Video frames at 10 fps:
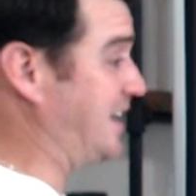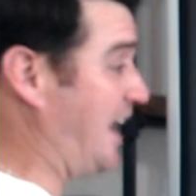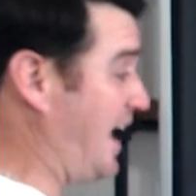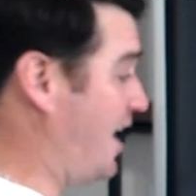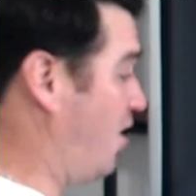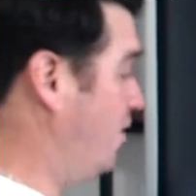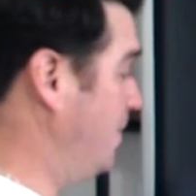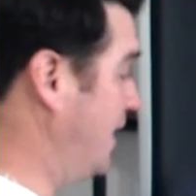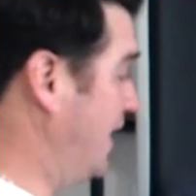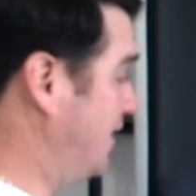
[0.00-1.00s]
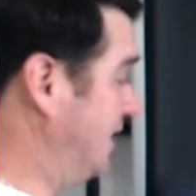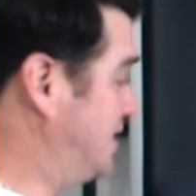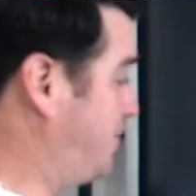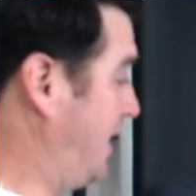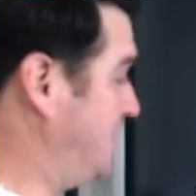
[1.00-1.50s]
that now
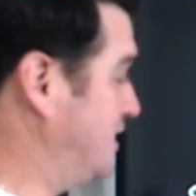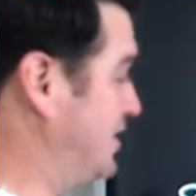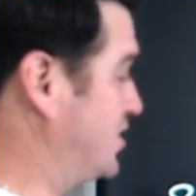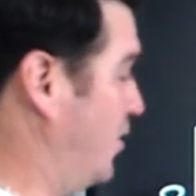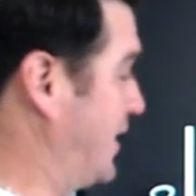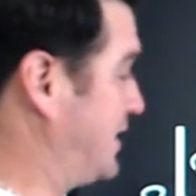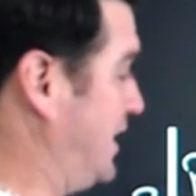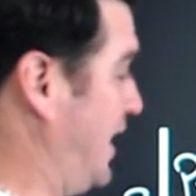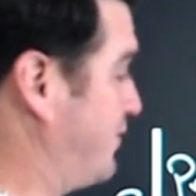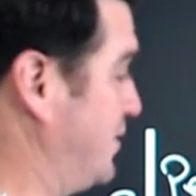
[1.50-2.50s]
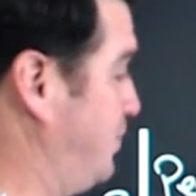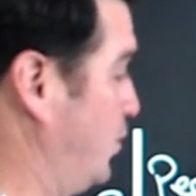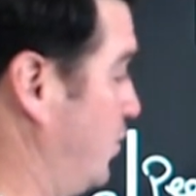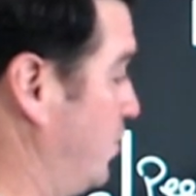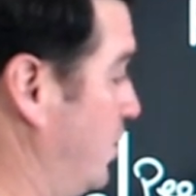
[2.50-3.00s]
this patient is going to have to
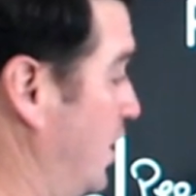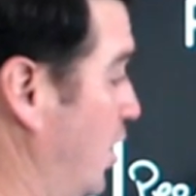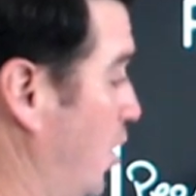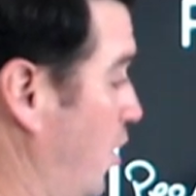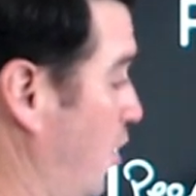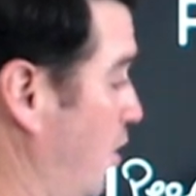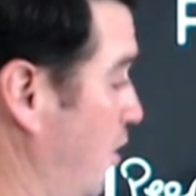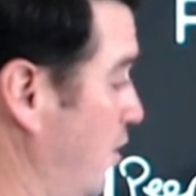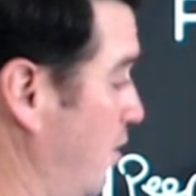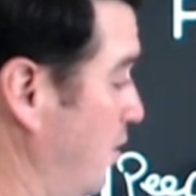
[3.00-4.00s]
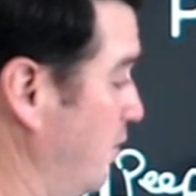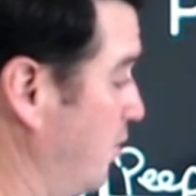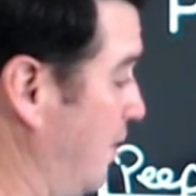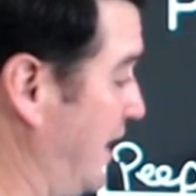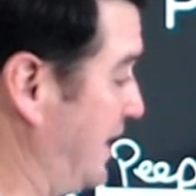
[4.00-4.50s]
pull
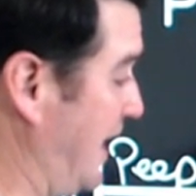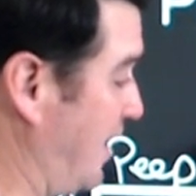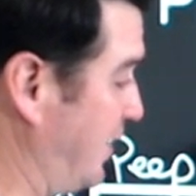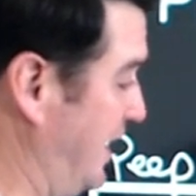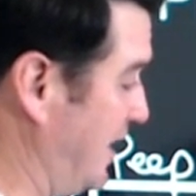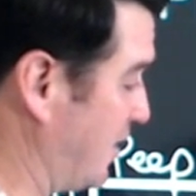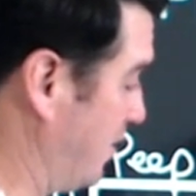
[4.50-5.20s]
all the way down